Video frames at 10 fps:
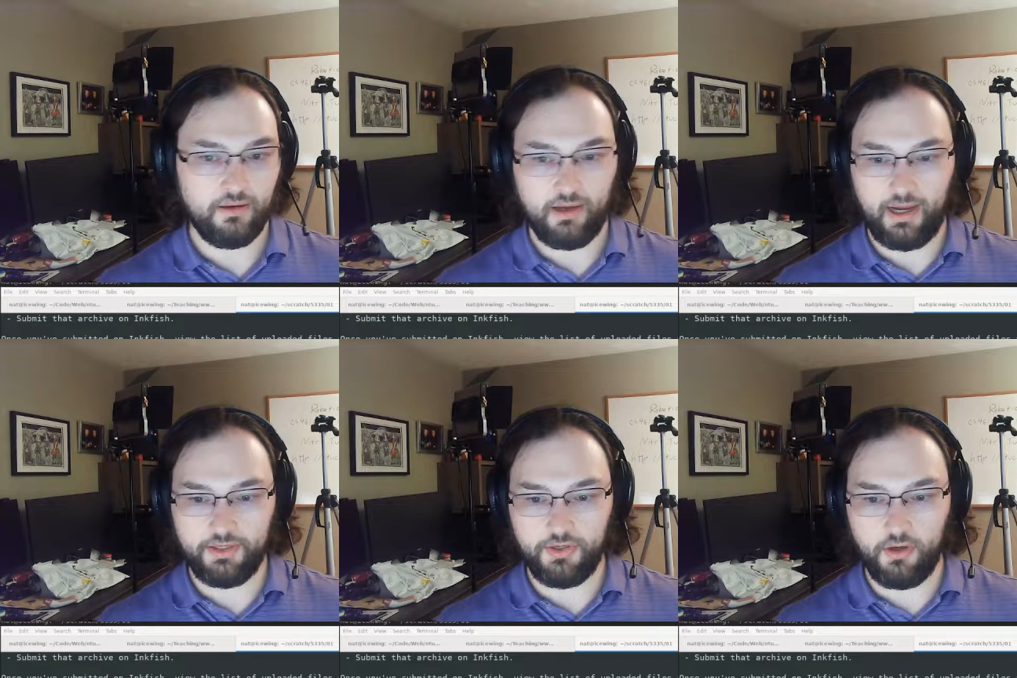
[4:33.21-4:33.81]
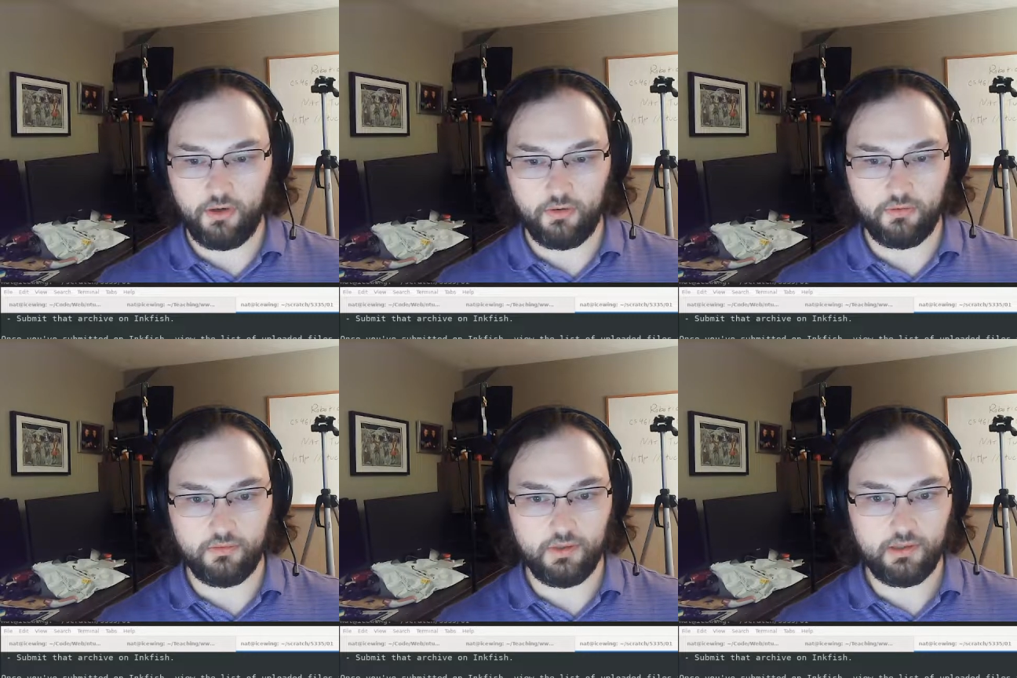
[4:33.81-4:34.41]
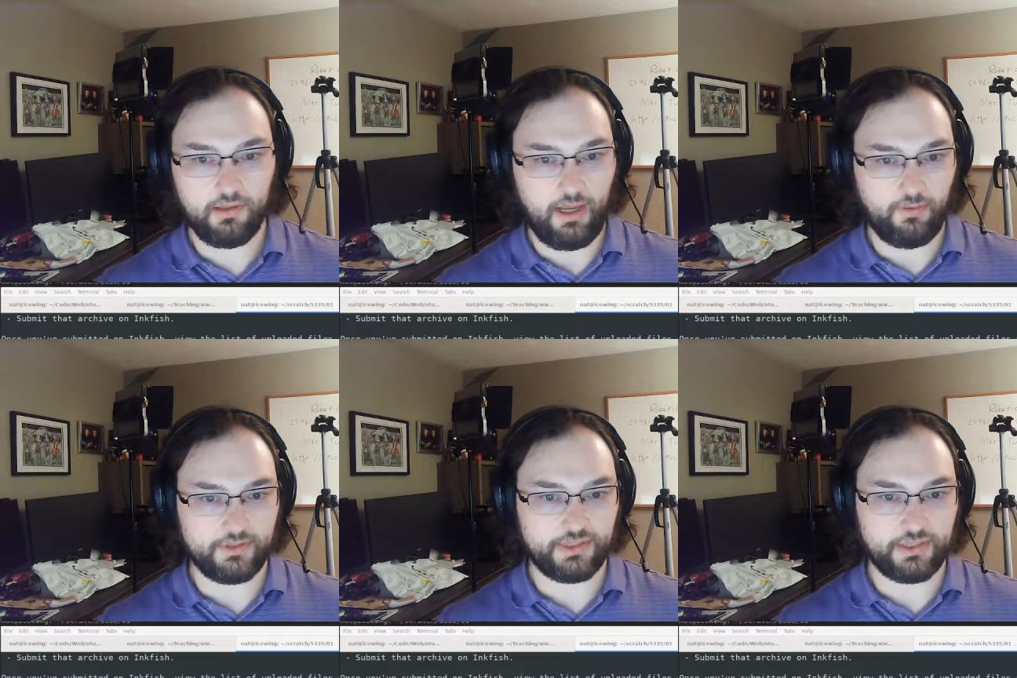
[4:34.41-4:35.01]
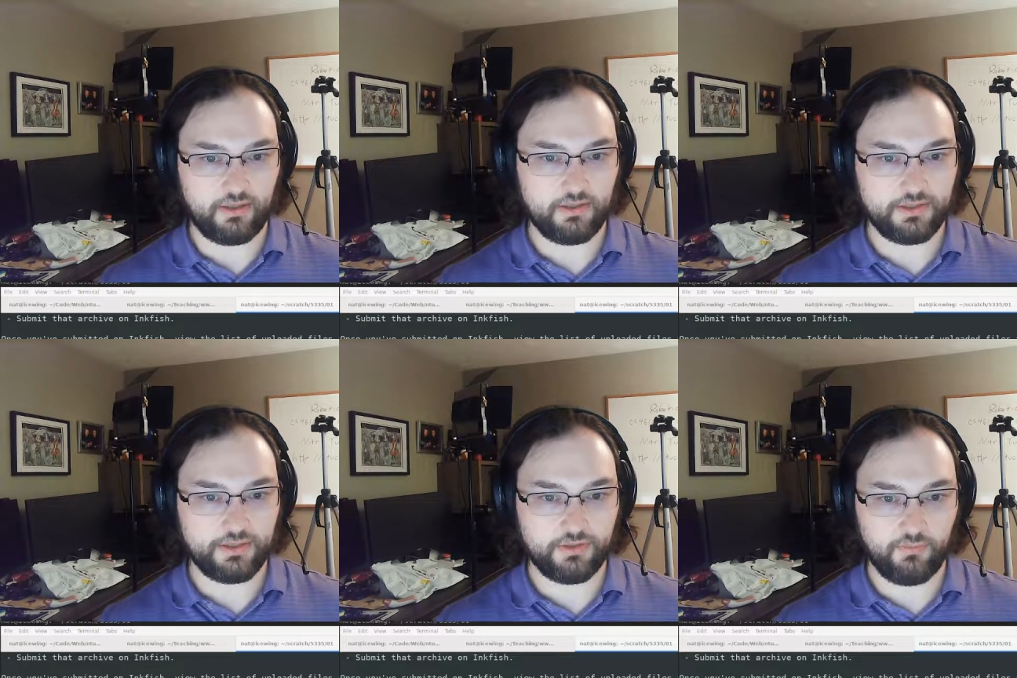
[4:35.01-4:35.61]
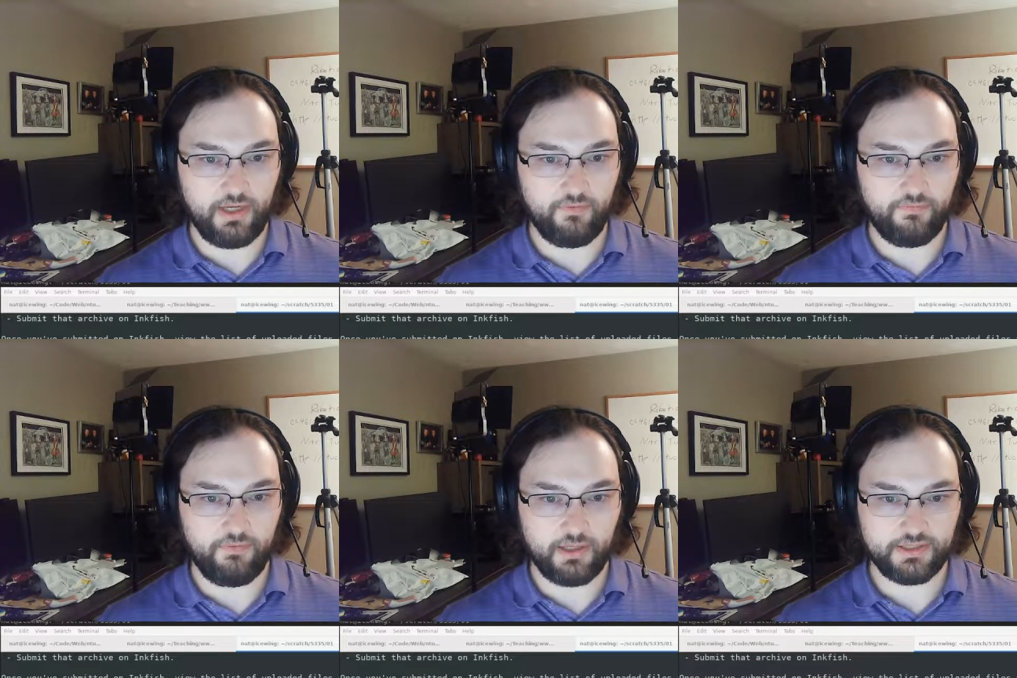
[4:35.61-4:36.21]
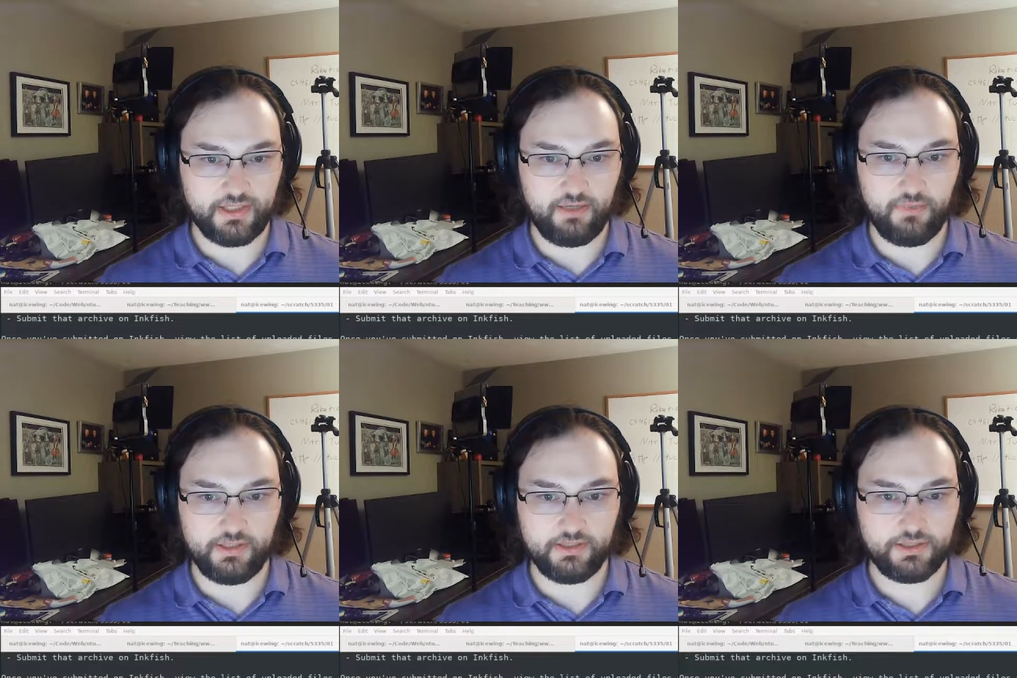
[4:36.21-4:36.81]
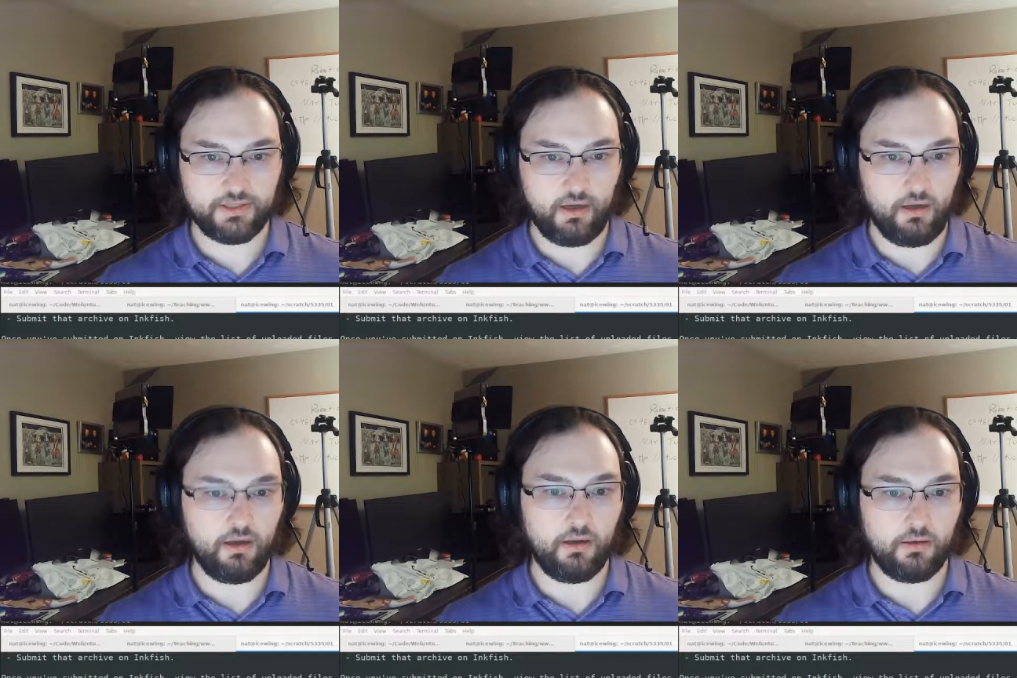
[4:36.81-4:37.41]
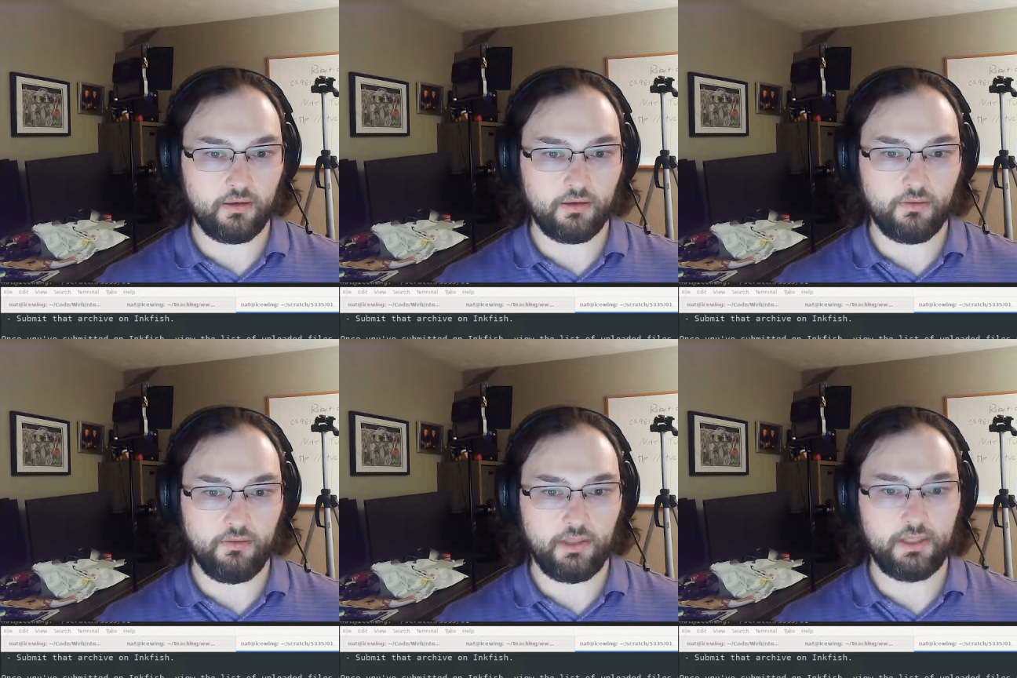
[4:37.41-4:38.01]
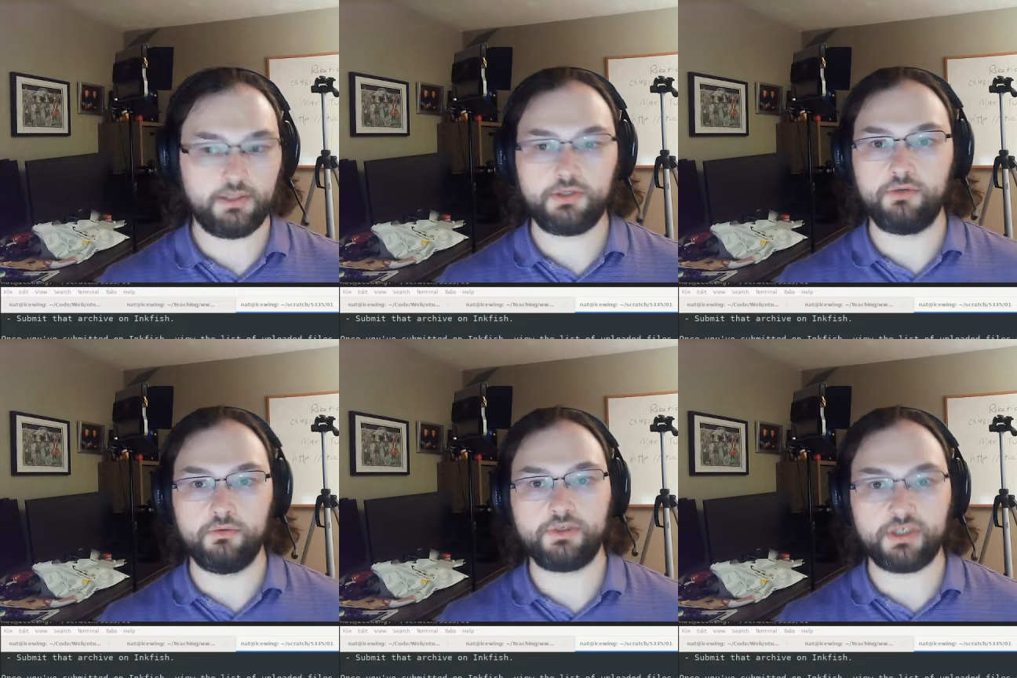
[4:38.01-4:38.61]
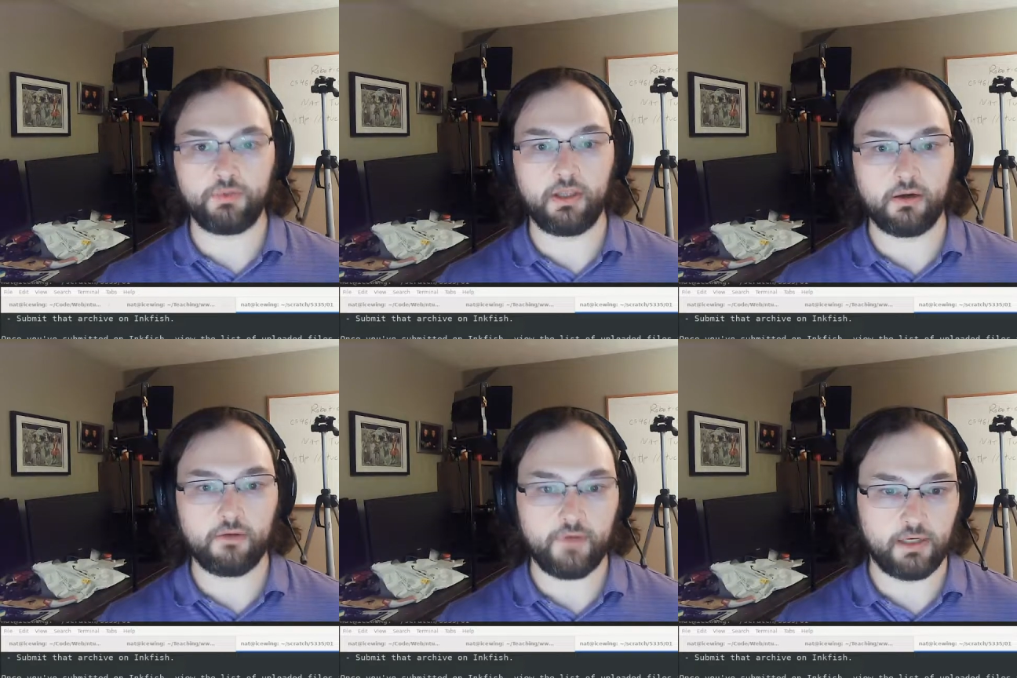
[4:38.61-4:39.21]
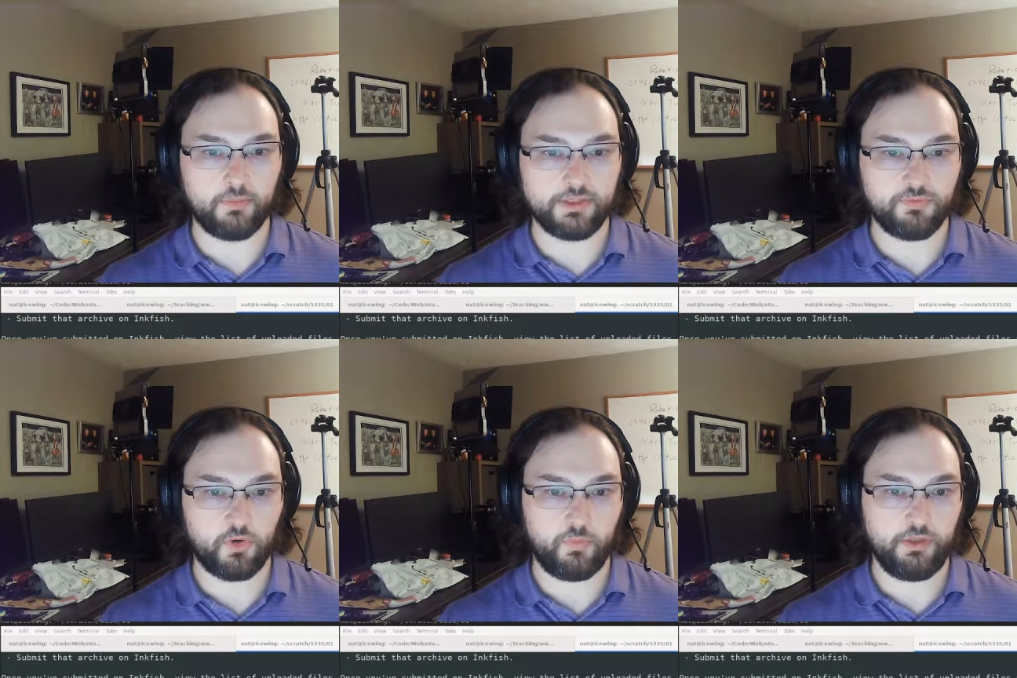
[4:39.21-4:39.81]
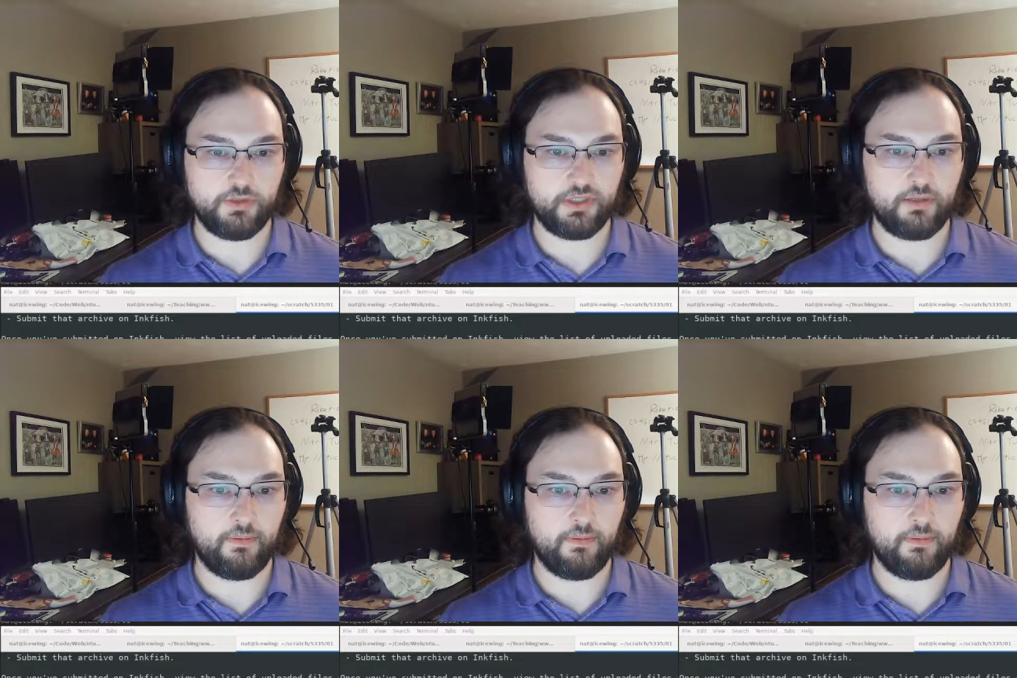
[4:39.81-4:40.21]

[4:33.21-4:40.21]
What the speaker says: I know how it starts. We have assignments on the 2 simulator environments we're going to be using.